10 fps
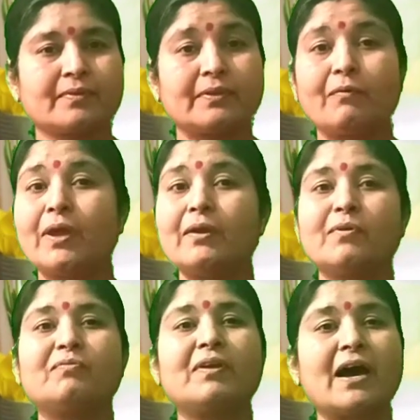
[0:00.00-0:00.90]
The wave
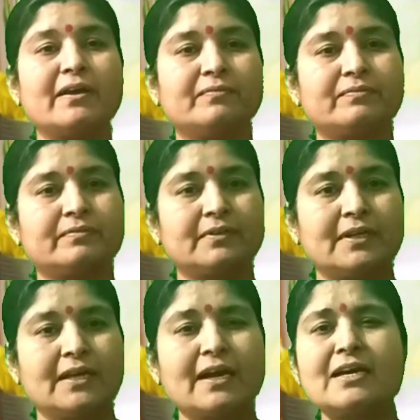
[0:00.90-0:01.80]
of life
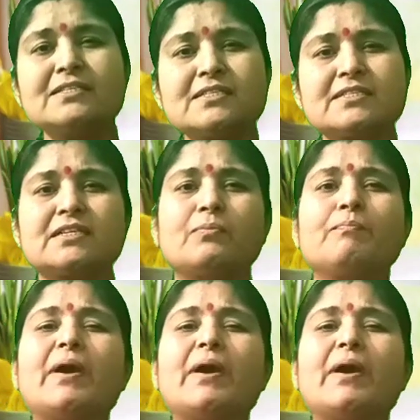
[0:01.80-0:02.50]
consists of